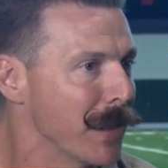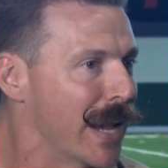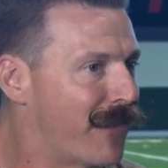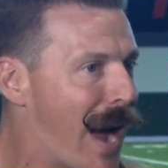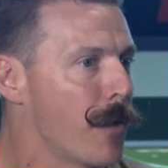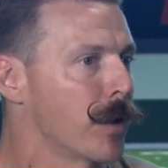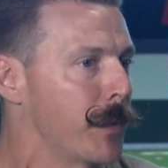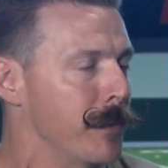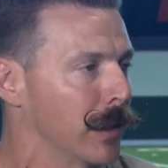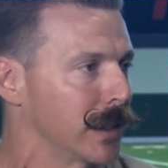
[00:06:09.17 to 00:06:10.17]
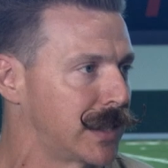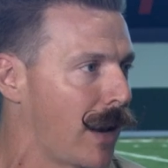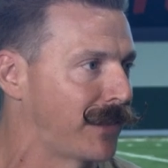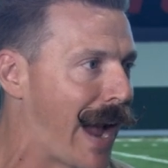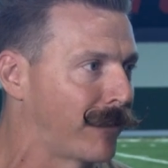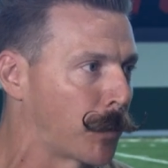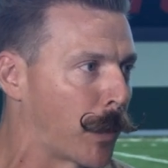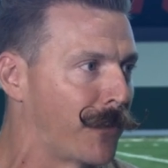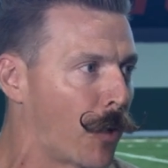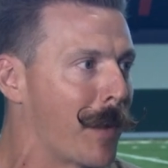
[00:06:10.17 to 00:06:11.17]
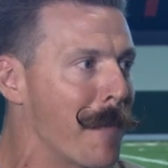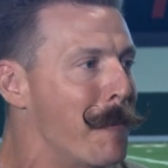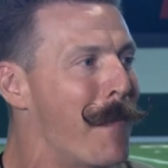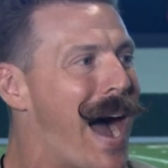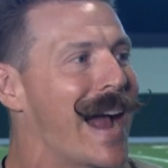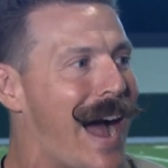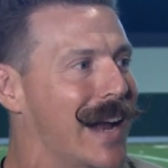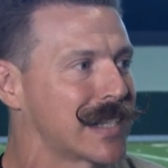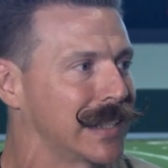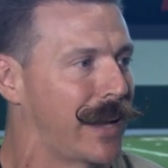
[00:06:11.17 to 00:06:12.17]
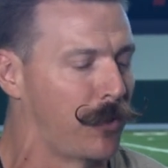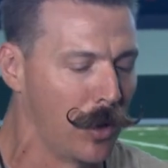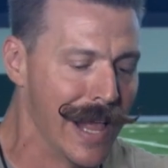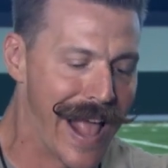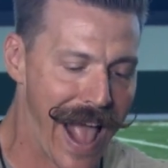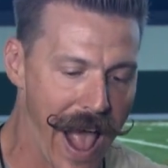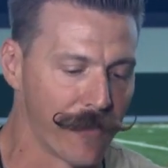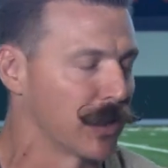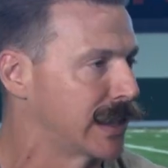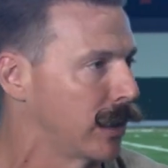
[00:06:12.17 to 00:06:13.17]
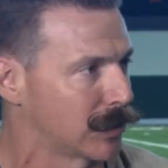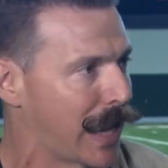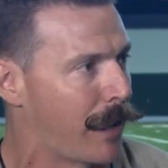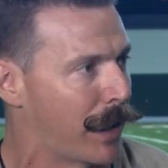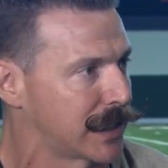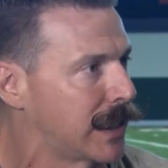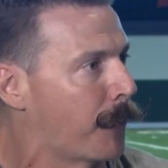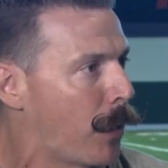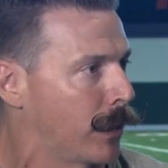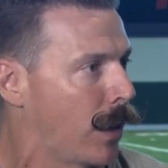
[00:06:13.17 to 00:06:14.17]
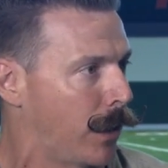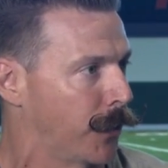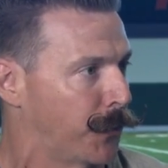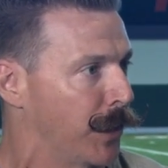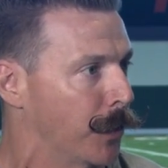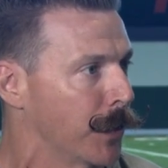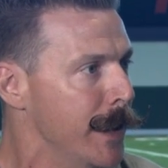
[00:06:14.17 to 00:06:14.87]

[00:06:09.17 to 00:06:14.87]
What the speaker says: If I want to be mentally tough, I have to perform at my highest level every single time I step on the field.